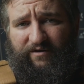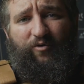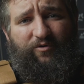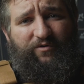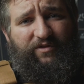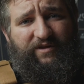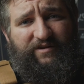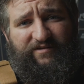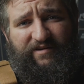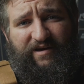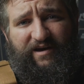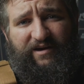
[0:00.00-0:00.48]
or
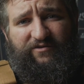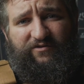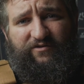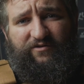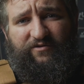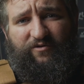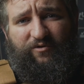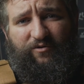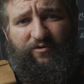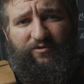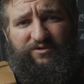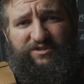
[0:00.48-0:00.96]
the
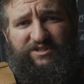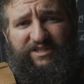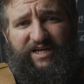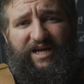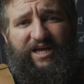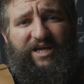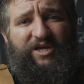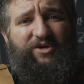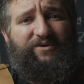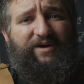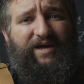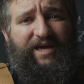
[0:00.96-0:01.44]
Texas curl
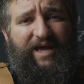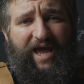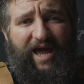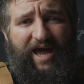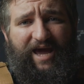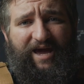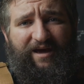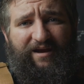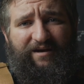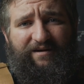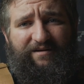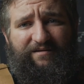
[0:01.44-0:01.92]
snake, you
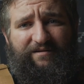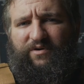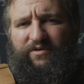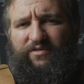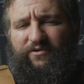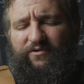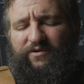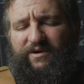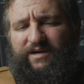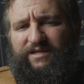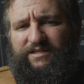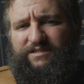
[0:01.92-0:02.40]
can, but
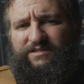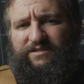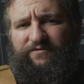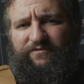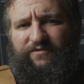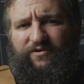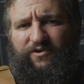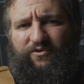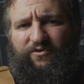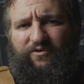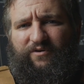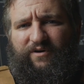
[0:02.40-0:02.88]
there is a
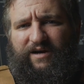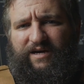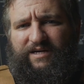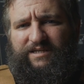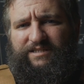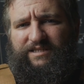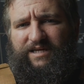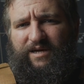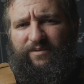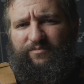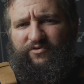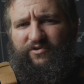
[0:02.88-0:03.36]
few
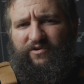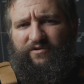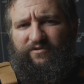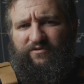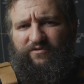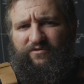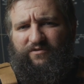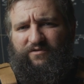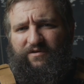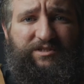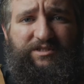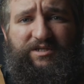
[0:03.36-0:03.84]
exceptions.